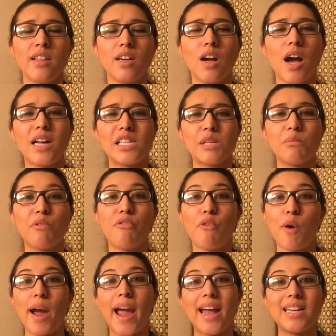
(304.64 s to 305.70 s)
the costume
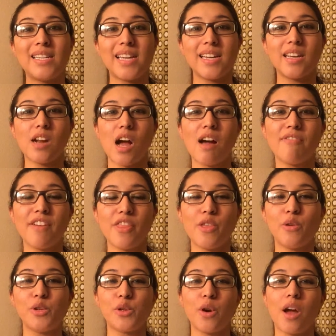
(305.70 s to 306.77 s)
before I had sent it off, and
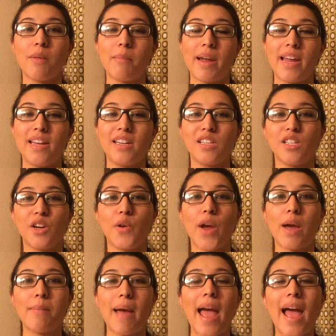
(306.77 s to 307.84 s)
those are on my
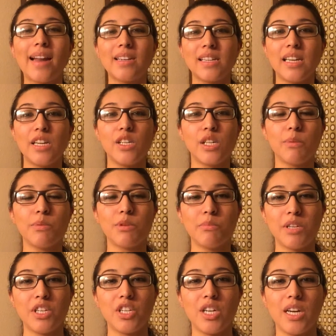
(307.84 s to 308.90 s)
Instagram, at Egypt
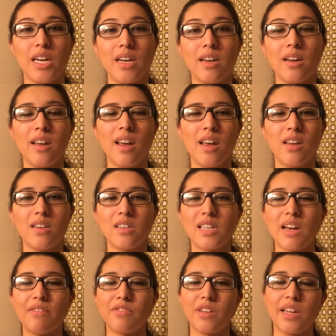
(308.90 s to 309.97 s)
Machine. Just
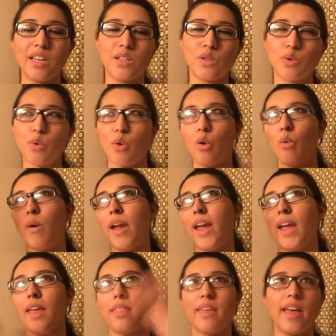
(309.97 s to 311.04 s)
have to, like, scroll
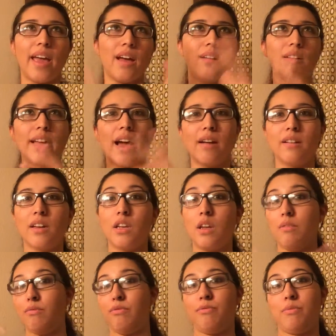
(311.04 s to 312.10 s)
way the hell down, and,
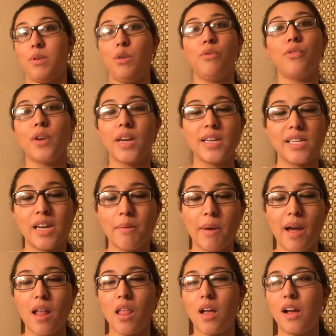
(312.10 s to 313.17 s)
and you freaking tell me
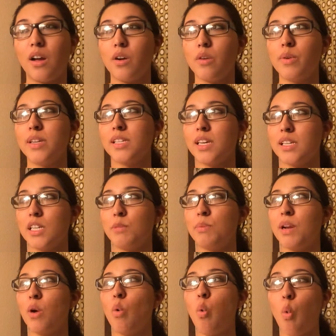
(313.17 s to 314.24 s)
how long ago it was, because it's
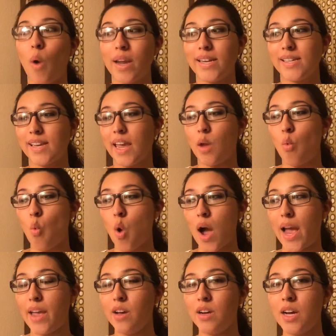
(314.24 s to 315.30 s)
been quite a
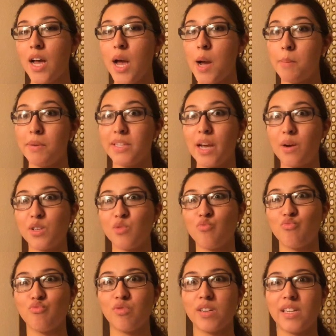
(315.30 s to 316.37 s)
while. But that was a
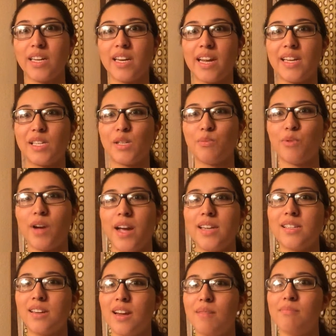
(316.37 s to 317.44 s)
really nice
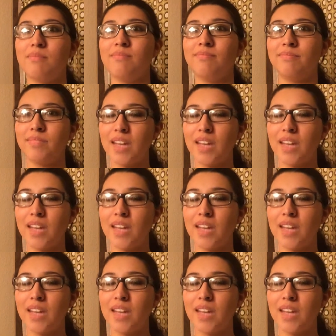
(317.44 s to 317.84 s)
surprise, and I'm... Um,